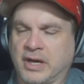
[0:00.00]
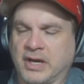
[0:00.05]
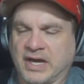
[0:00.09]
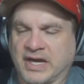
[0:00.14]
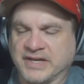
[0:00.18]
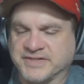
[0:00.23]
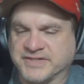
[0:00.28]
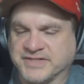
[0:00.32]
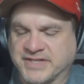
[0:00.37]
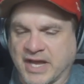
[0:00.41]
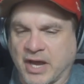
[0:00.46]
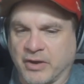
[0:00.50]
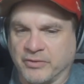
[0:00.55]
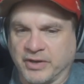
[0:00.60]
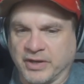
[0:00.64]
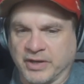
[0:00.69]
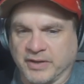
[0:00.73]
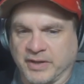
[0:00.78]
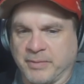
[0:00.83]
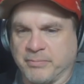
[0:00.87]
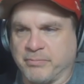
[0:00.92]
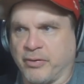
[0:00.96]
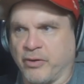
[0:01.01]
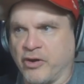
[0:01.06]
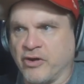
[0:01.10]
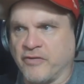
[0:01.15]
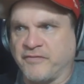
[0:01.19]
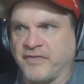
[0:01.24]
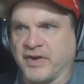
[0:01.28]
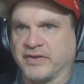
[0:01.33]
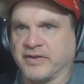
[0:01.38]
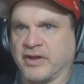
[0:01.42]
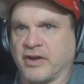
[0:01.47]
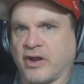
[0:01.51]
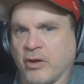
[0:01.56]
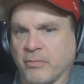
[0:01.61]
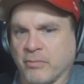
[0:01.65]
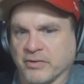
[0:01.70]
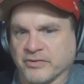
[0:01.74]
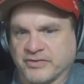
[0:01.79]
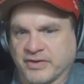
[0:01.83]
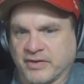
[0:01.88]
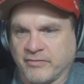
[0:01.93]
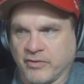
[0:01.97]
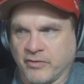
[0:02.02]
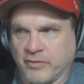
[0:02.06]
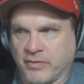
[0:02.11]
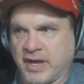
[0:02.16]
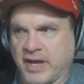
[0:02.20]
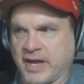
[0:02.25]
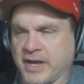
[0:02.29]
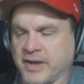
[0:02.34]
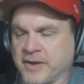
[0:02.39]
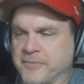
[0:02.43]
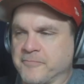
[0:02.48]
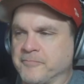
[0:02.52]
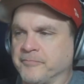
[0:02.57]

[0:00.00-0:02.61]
astoundingly perfect in almost every way.